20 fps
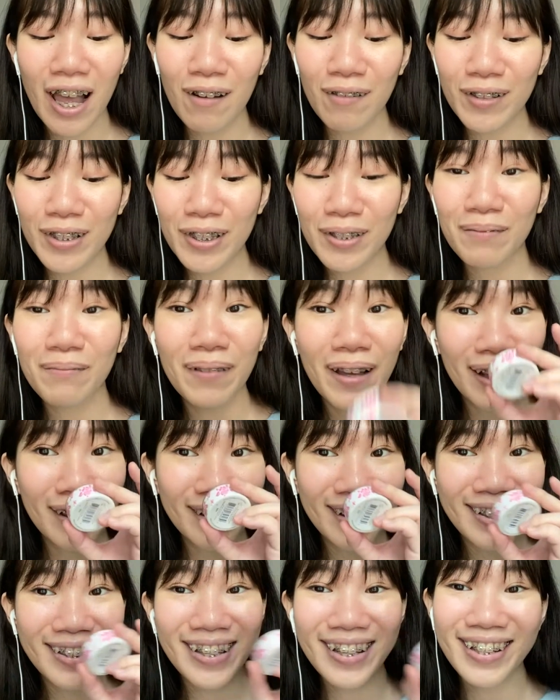I would smell
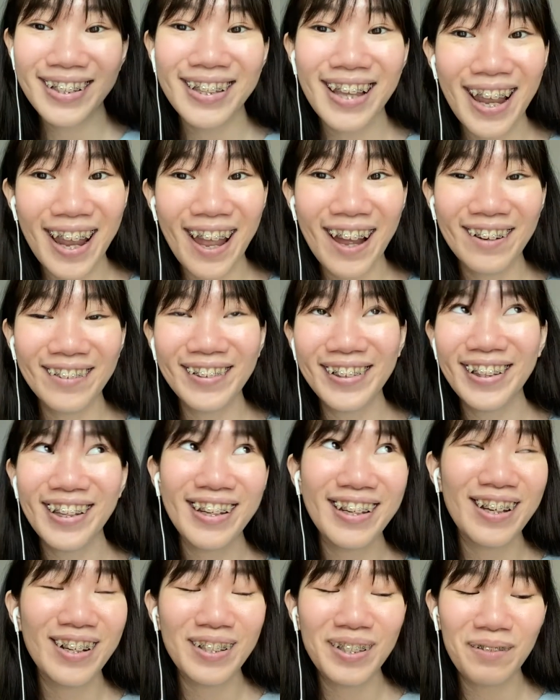this and it's like
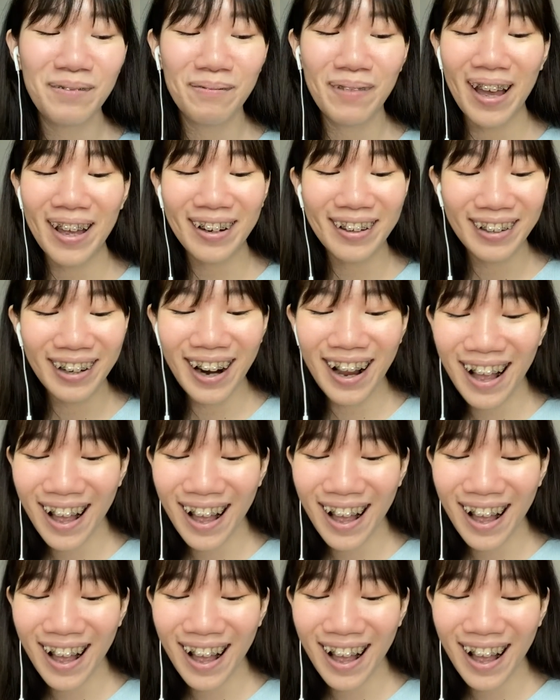everything goes better.